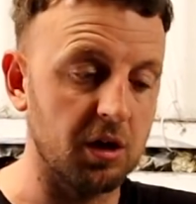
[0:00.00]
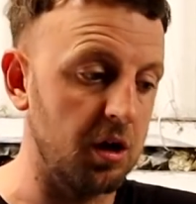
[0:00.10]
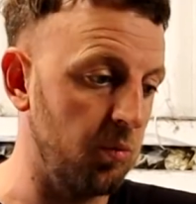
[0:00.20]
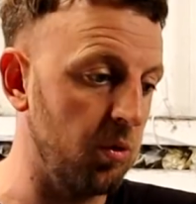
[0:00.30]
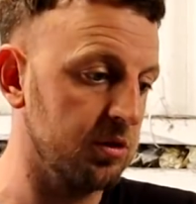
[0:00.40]

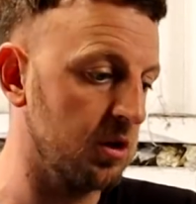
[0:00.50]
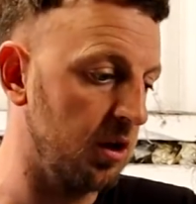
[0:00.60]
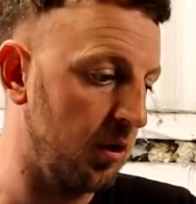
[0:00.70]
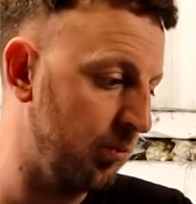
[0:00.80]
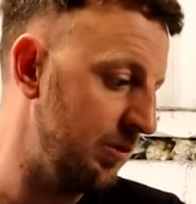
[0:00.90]
car and what's
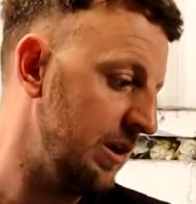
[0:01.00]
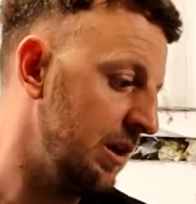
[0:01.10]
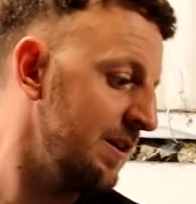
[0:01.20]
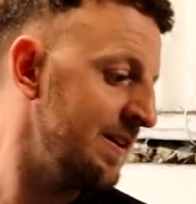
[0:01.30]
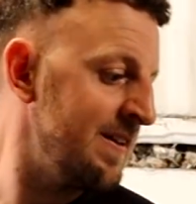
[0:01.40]
gone on with
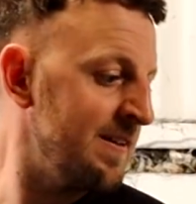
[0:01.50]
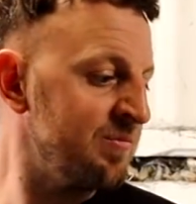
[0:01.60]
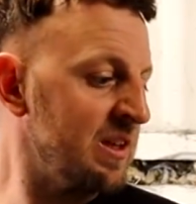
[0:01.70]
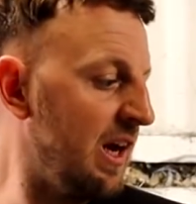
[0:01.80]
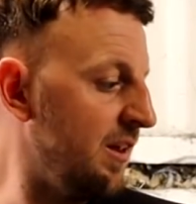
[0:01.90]
it,
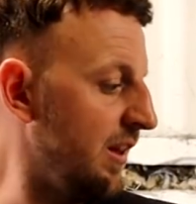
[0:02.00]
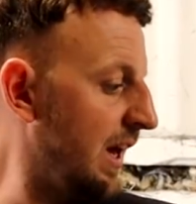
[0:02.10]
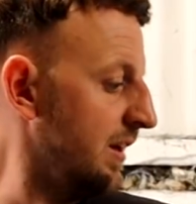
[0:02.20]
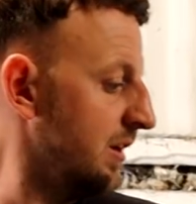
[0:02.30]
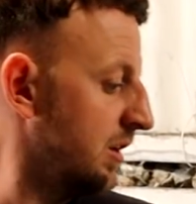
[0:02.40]
and
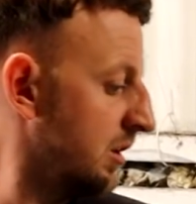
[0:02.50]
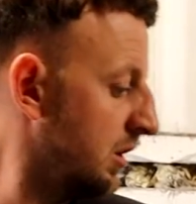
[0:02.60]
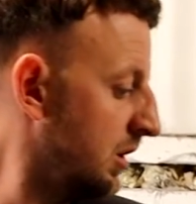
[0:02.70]
then